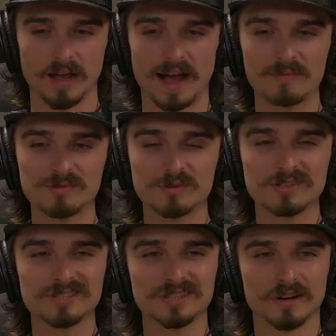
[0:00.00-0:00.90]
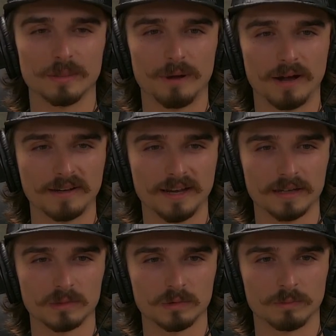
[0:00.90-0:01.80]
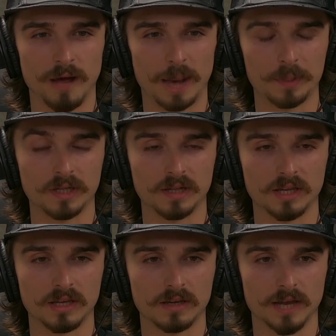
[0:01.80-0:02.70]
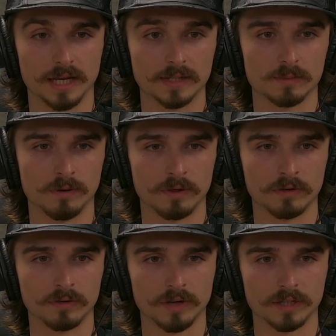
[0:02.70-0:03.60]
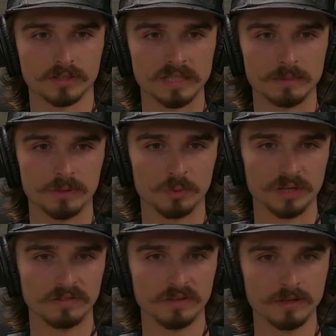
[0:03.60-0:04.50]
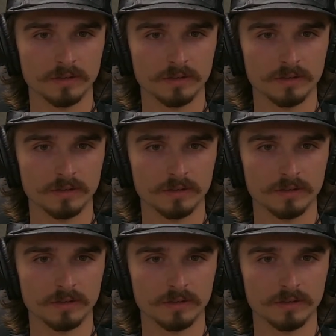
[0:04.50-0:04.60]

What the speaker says: I was watching a podcast with Bobby Lee and his brother, like Stevie Weavy.